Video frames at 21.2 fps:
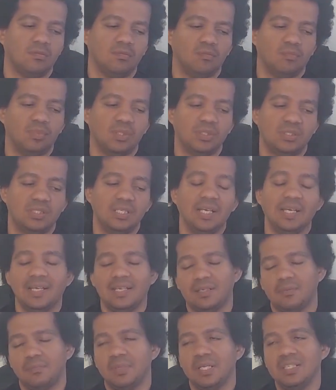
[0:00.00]
But yeah,
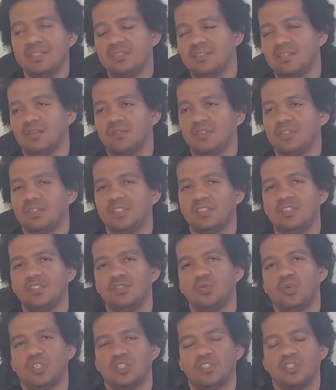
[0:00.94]
at a base level, this
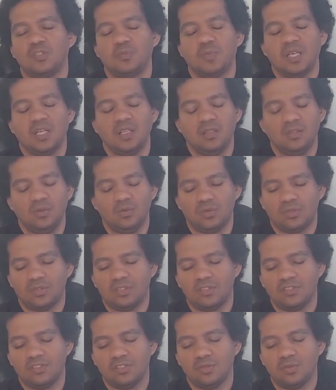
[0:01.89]
is what a spell or
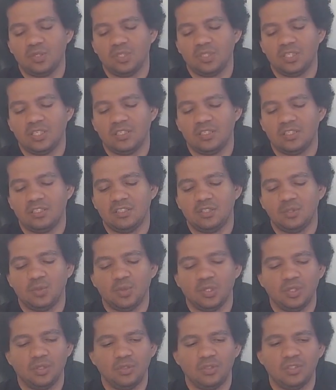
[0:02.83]
this is what a
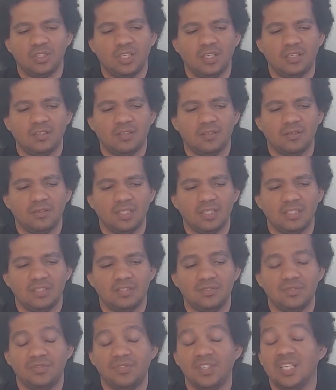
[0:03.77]
ritual looks like.
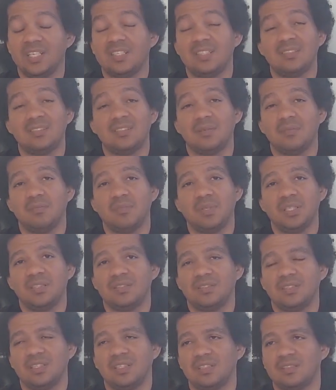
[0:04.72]
It's very
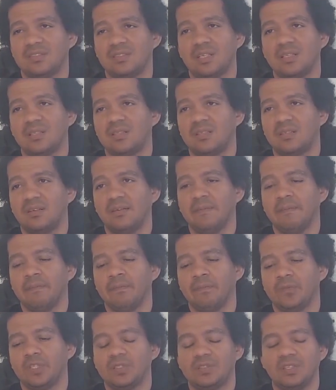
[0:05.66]
simplistic, etc.
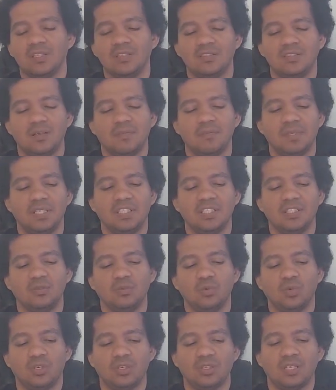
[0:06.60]
The things that make
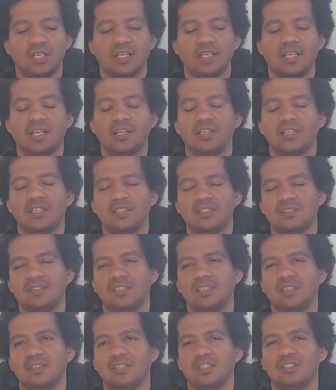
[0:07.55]
it work, like I already
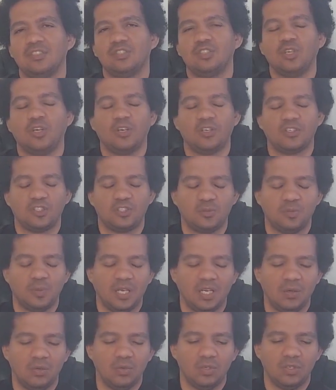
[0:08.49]
said, is charged
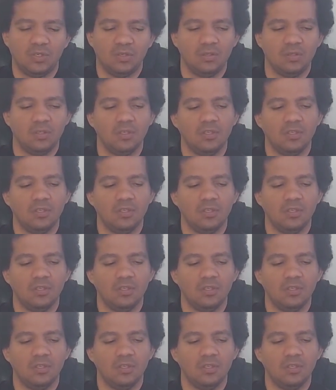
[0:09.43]
power.